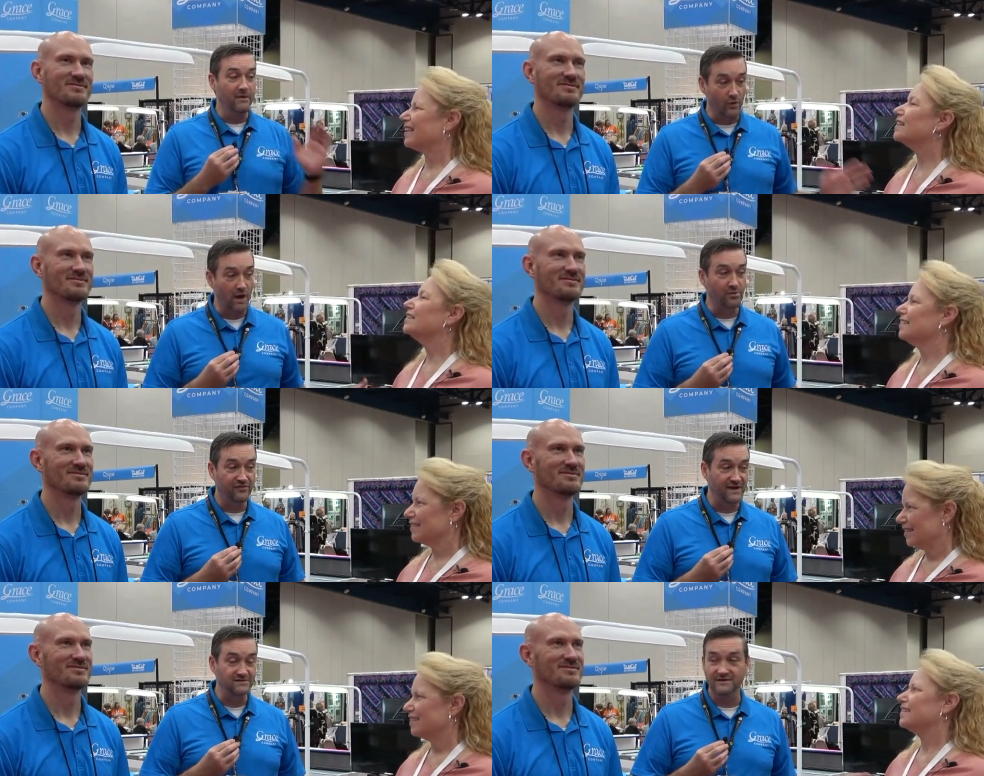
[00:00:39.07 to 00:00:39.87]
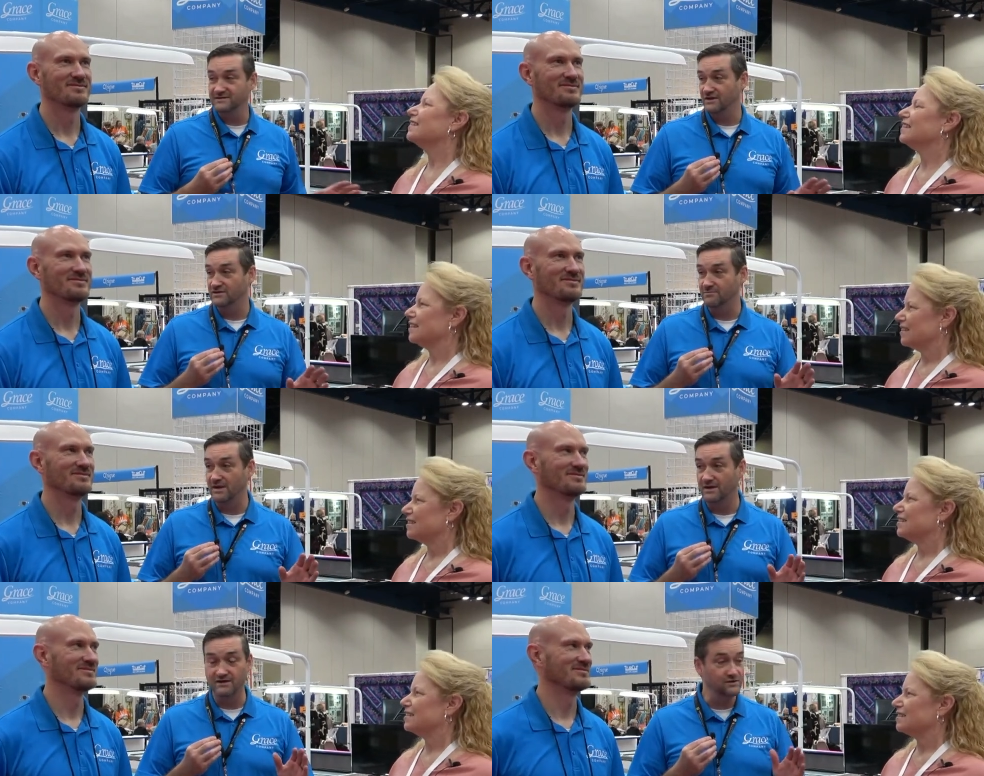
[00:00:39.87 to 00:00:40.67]
Speaker 1: in the wrong profession. They say I should be
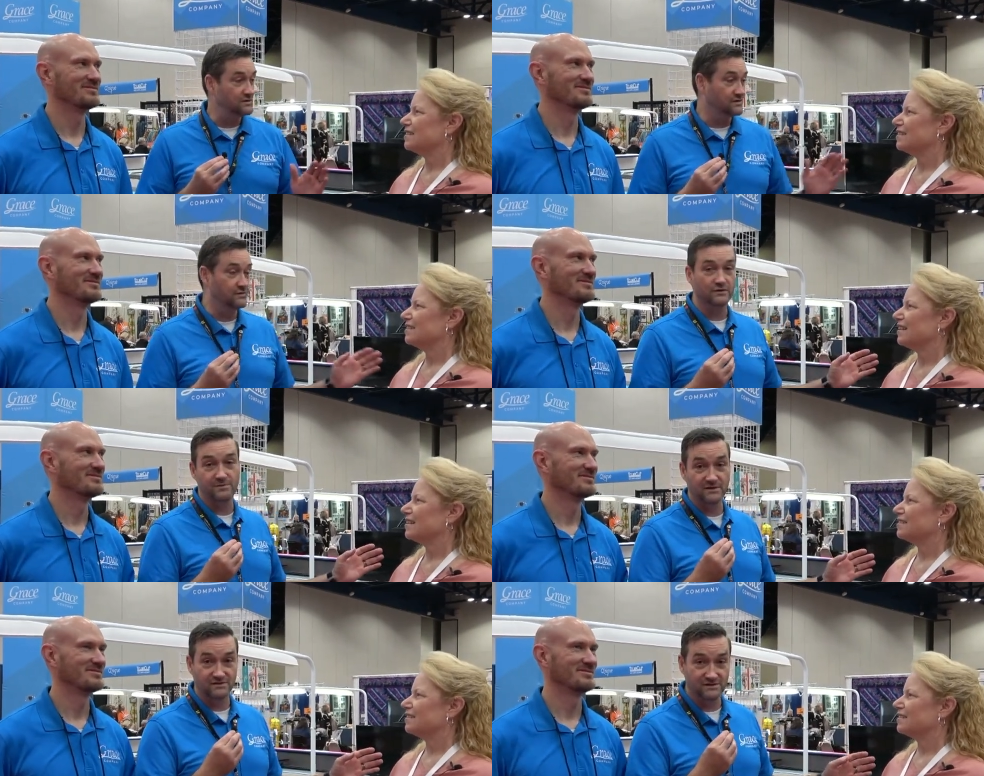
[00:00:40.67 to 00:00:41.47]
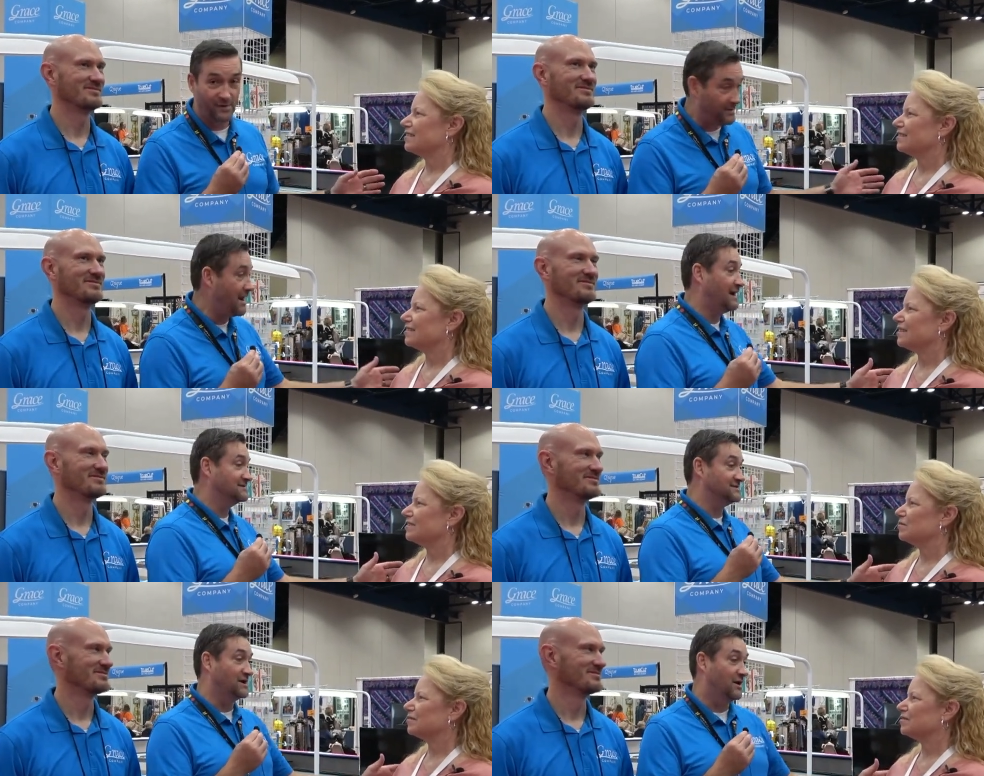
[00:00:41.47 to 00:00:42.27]
an ears, nose, and throat specialist, but I'm not.
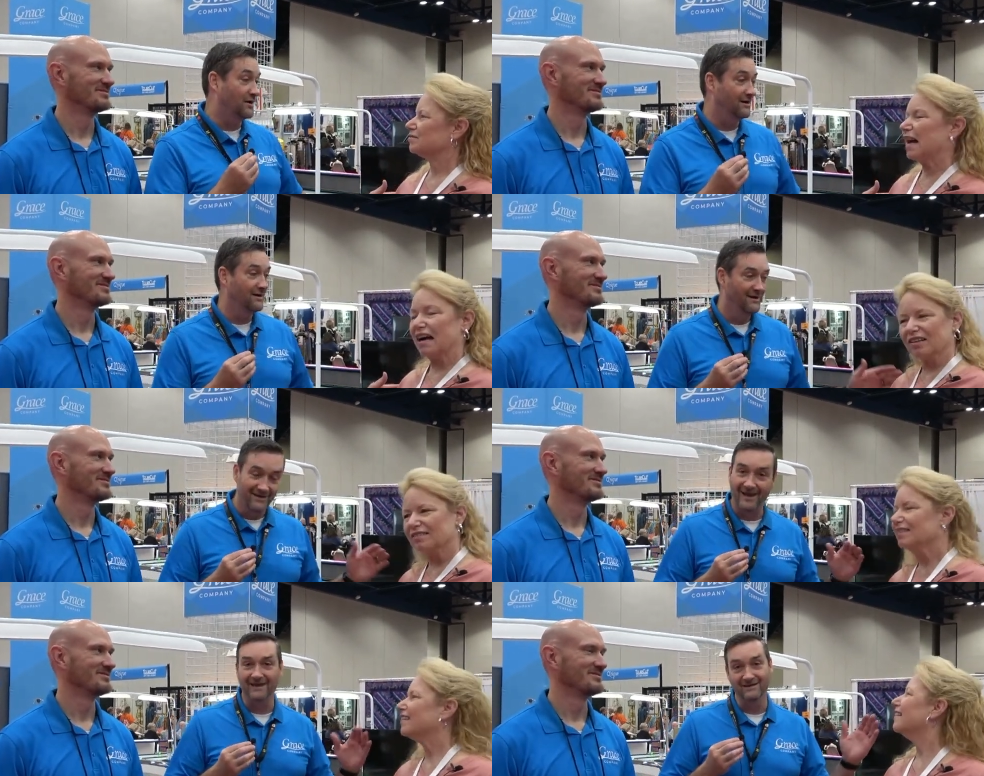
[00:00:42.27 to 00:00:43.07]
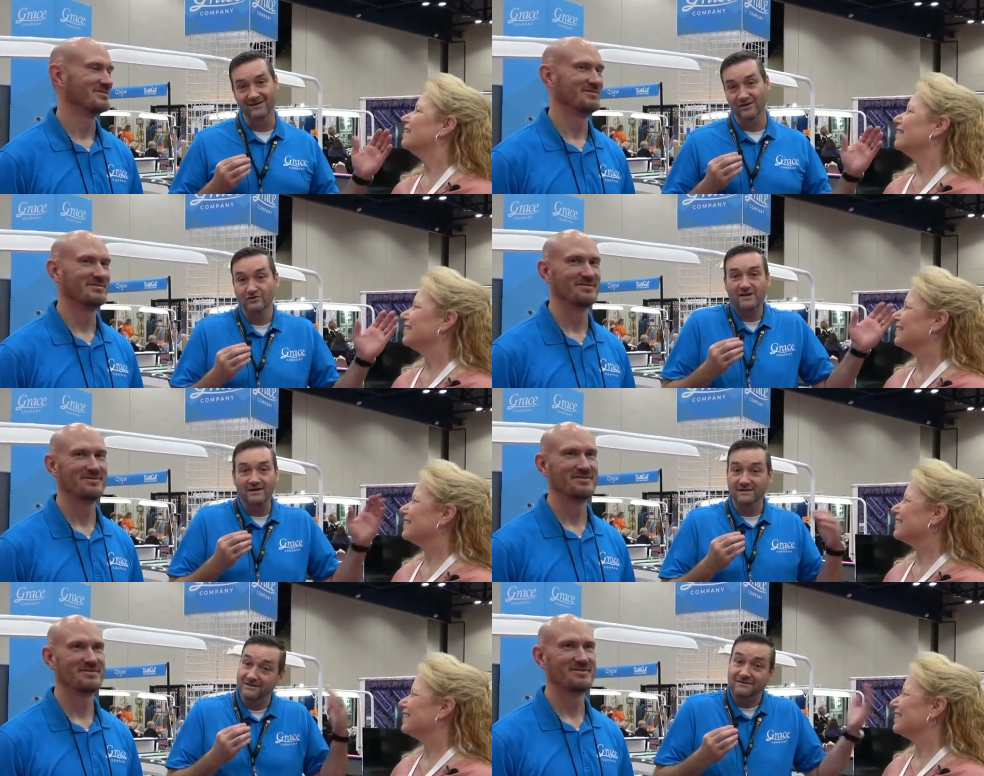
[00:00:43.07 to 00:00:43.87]
So wow. yeah,
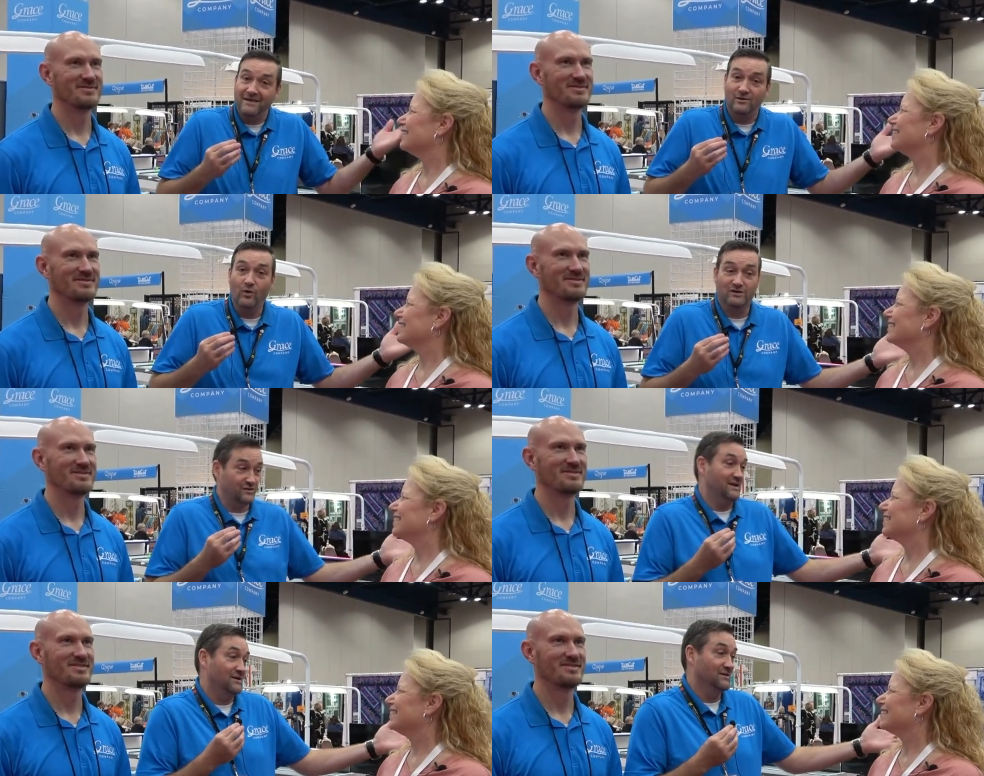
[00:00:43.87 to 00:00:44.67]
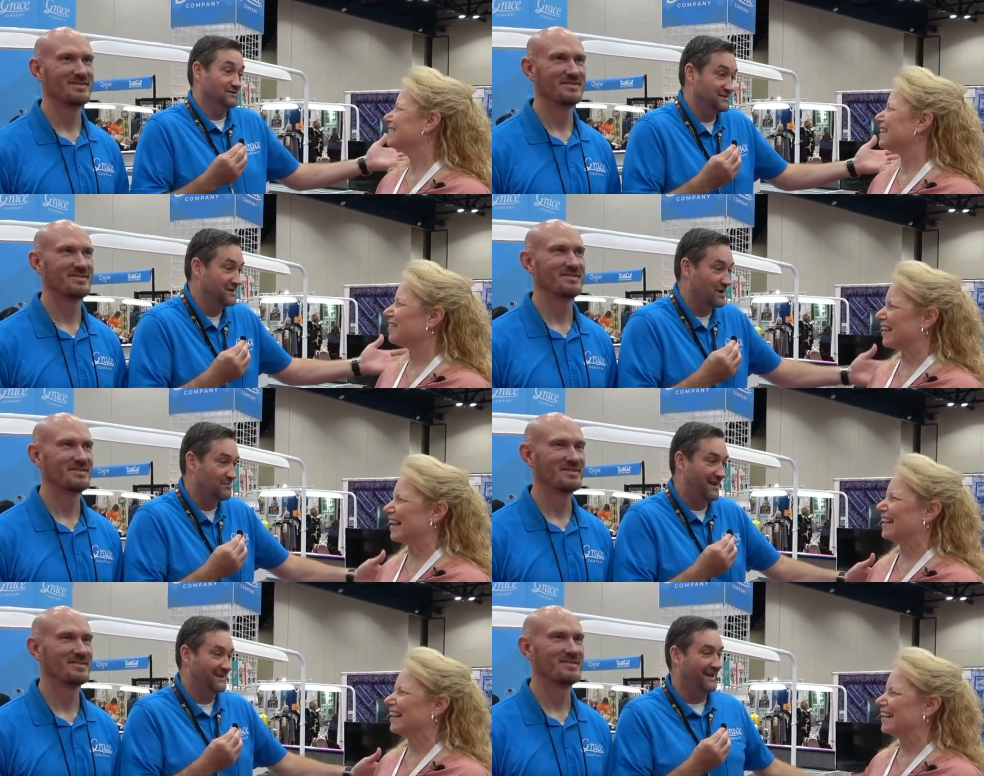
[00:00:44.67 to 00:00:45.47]
Erznoznik. Uh, Nathan works great though. So okay. there you
Speaker 2: go,
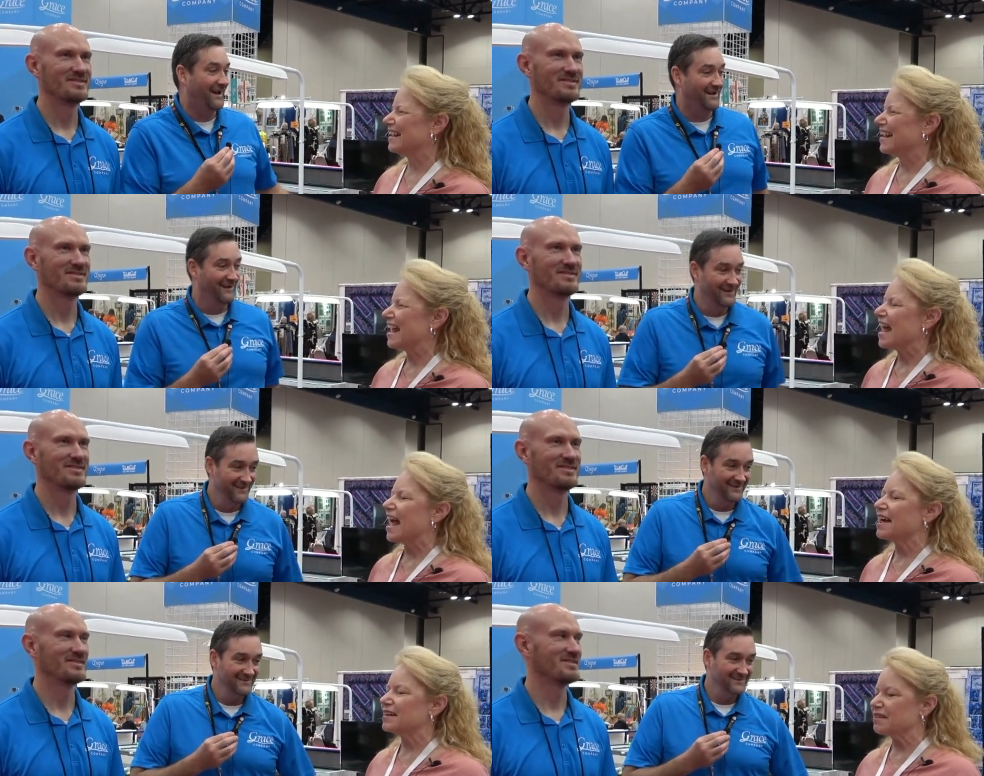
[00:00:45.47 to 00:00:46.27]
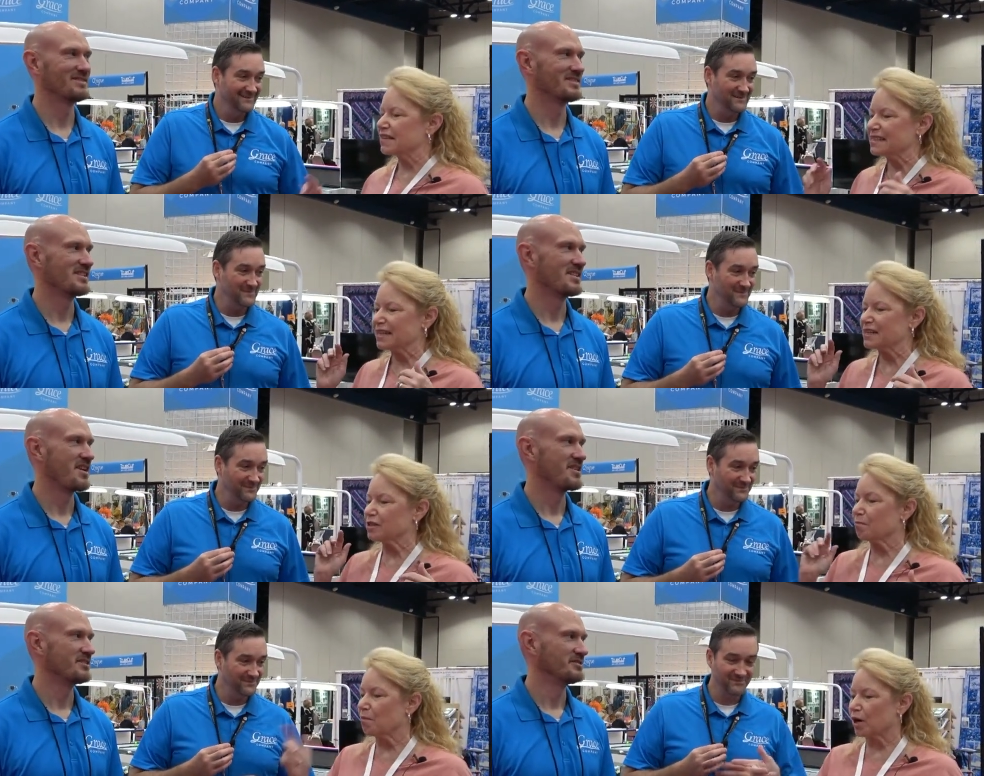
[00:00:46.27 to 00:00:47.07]
Becky. Yeah. And this is
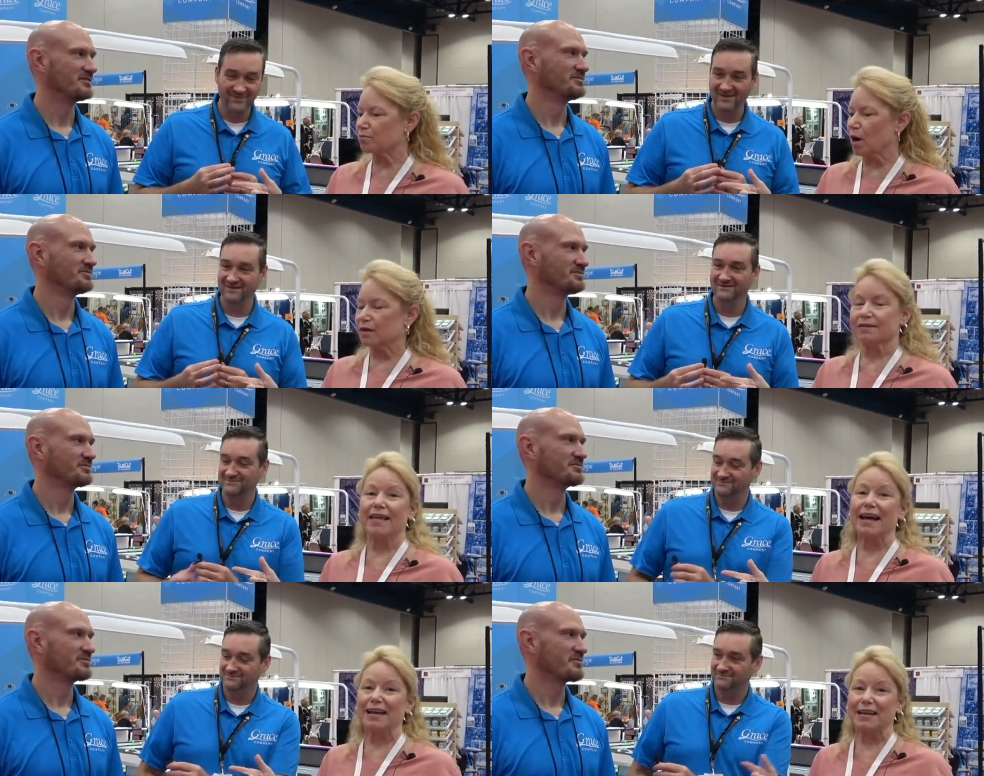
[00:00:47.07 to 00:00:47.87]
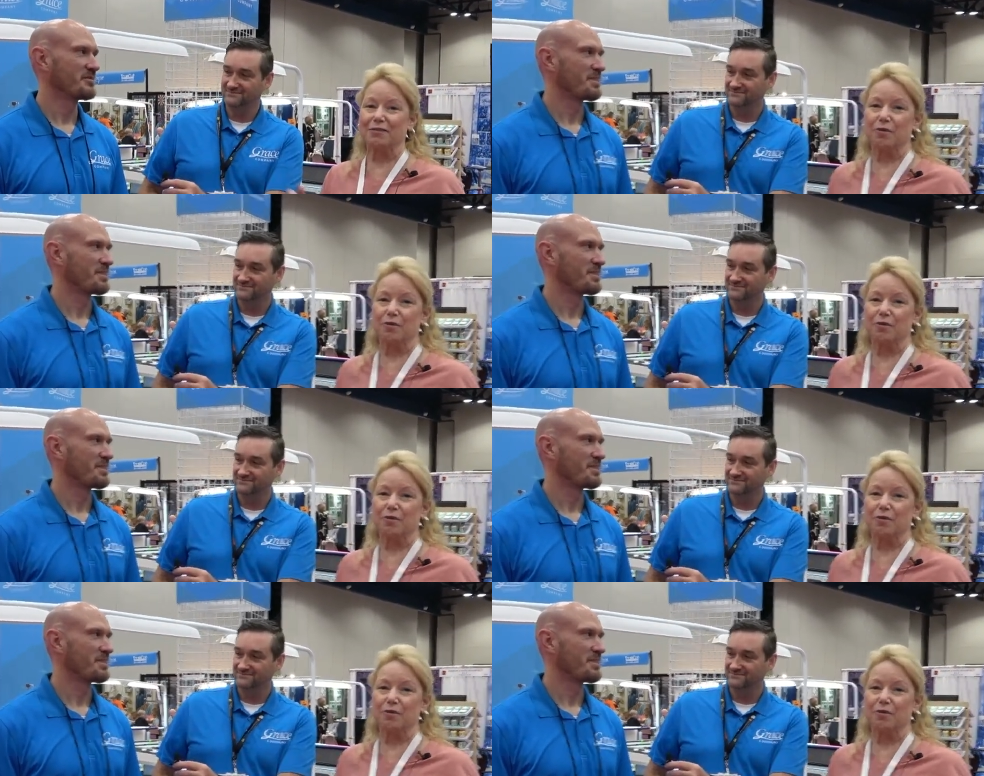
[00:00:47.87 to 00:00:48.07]
Mark Martin. That I can